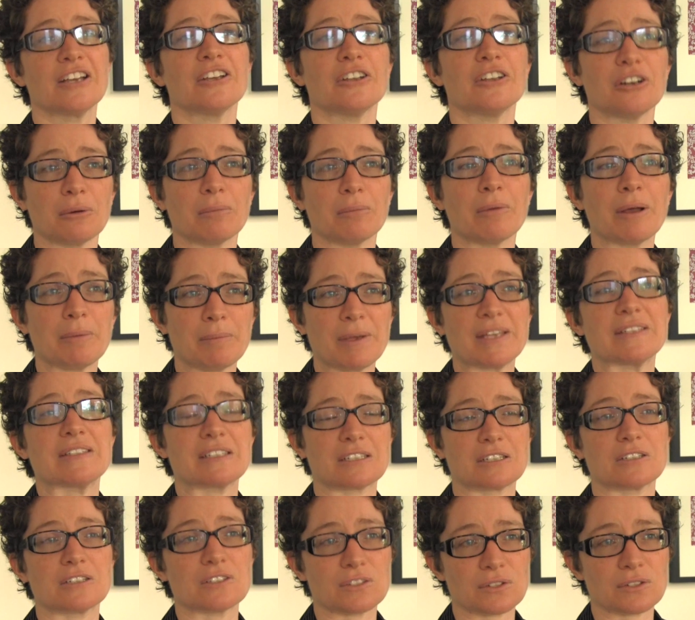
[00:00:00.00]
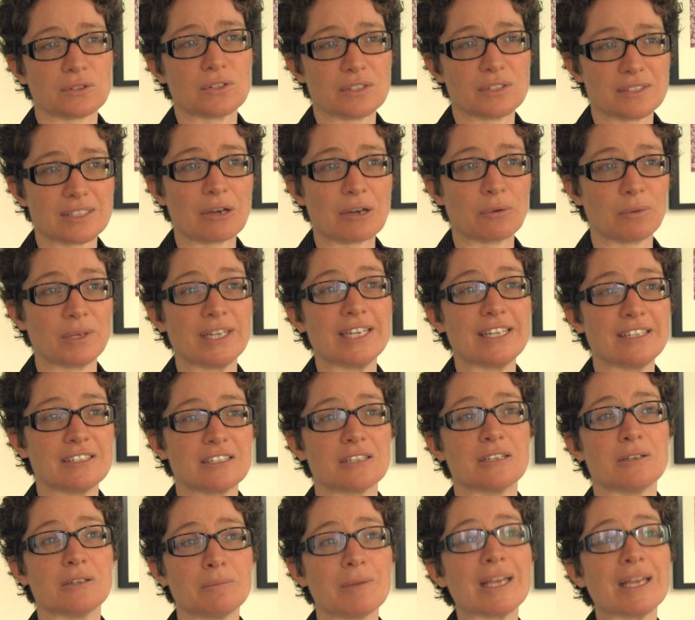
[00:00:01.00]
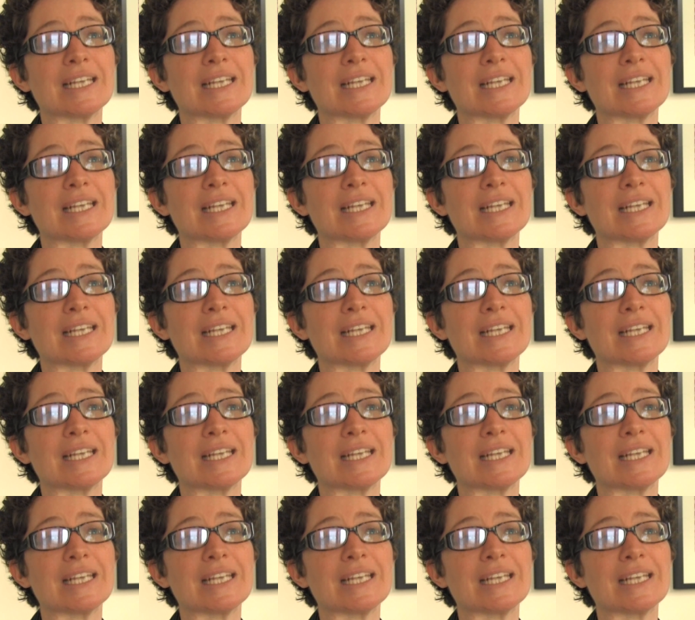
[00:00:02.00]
My basic concern is that we need to